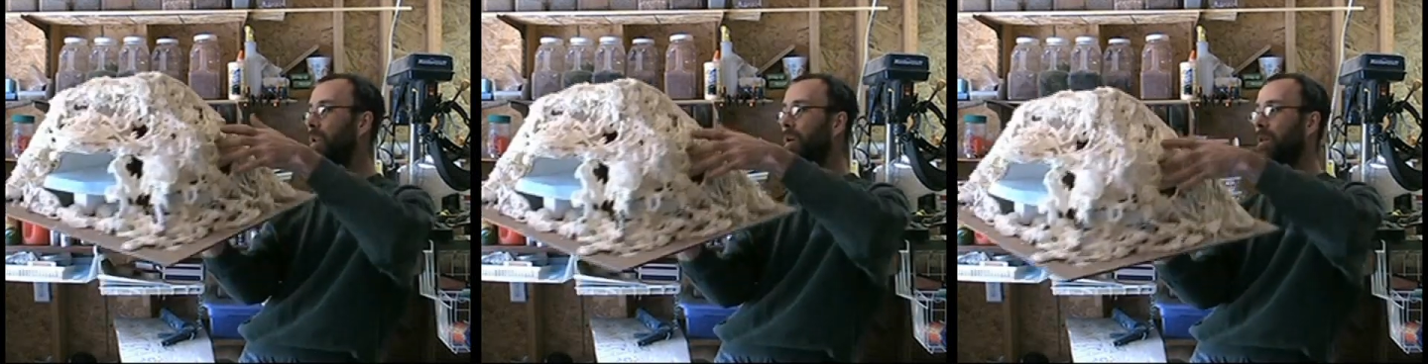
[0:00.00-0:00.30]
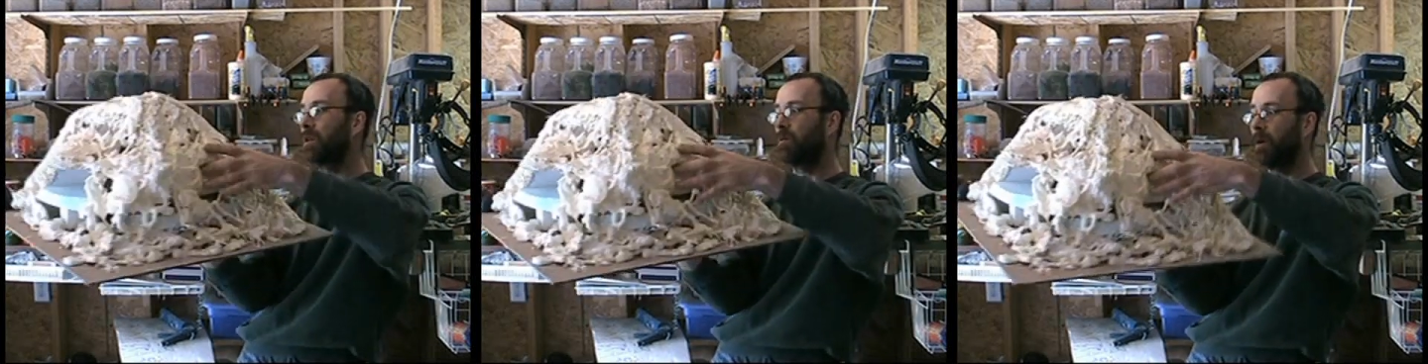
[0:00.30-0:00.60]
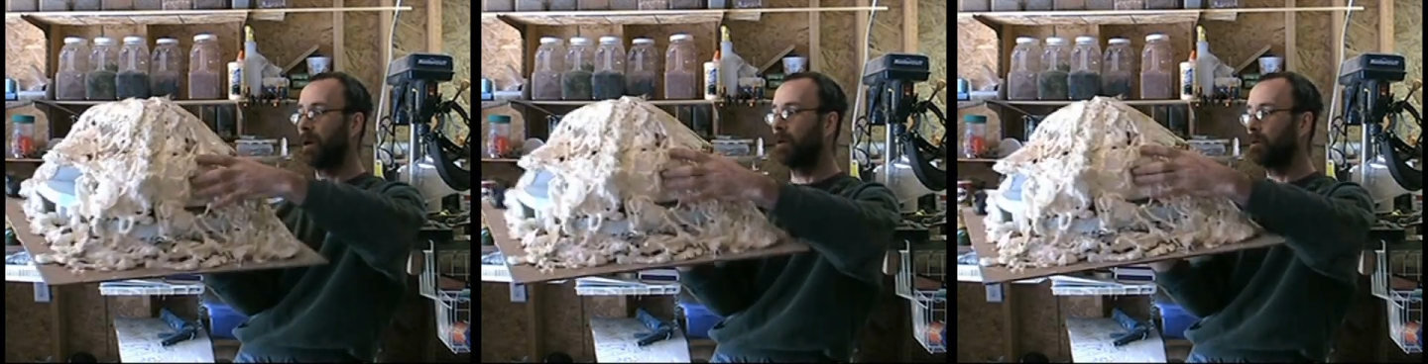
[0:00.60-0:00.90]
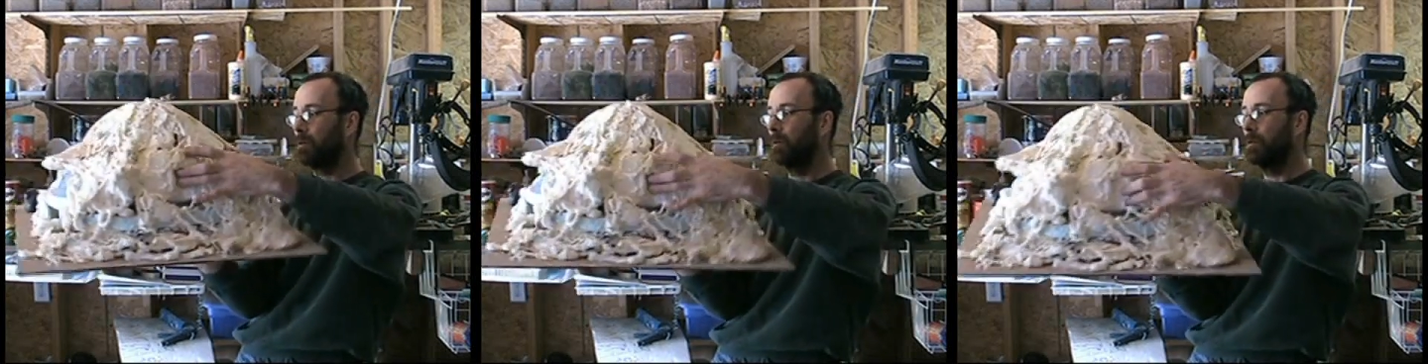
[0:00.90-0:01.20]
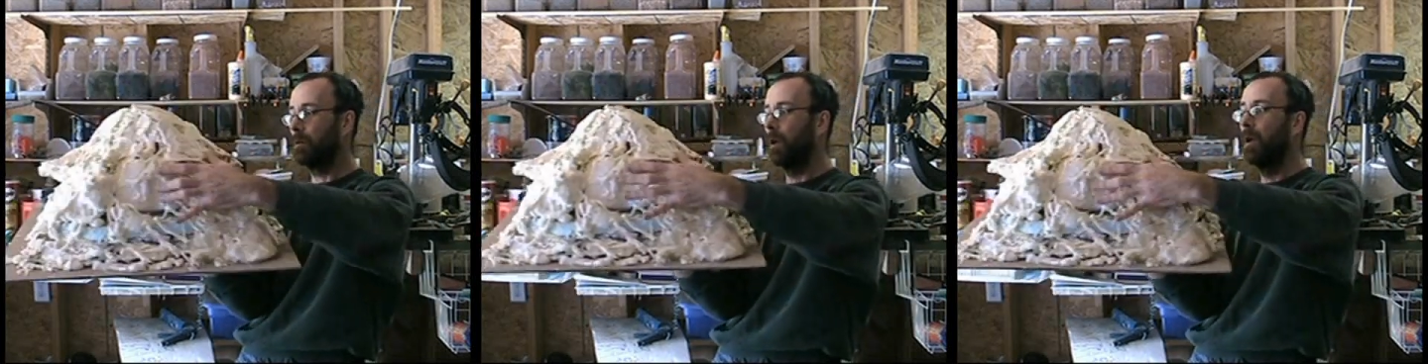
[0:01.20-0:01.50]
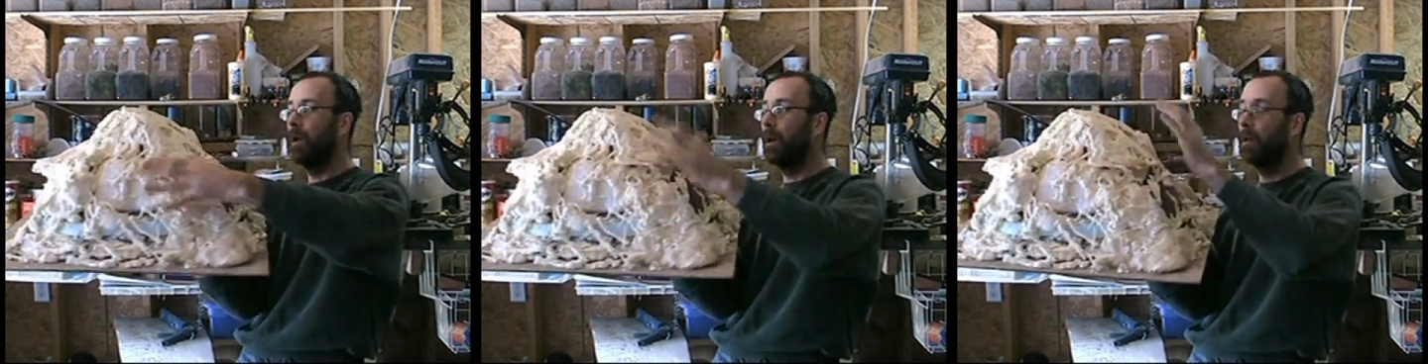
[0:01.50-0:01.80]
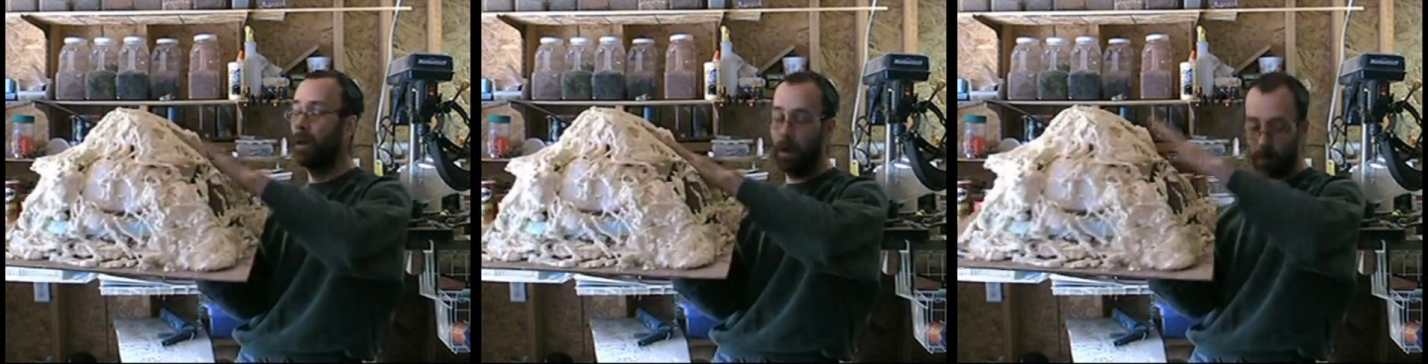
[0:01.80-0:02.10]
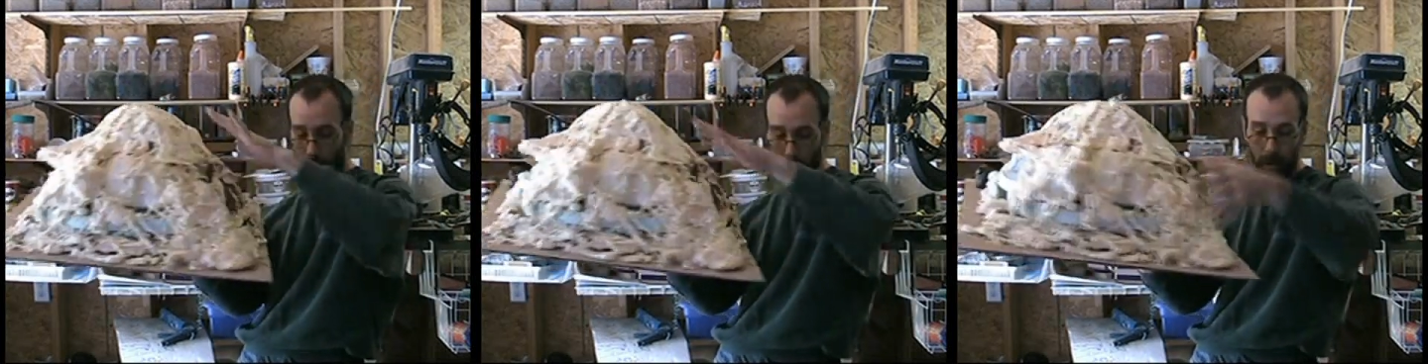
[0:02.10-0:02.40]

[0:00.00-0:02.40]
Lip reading: Dig this one out, and then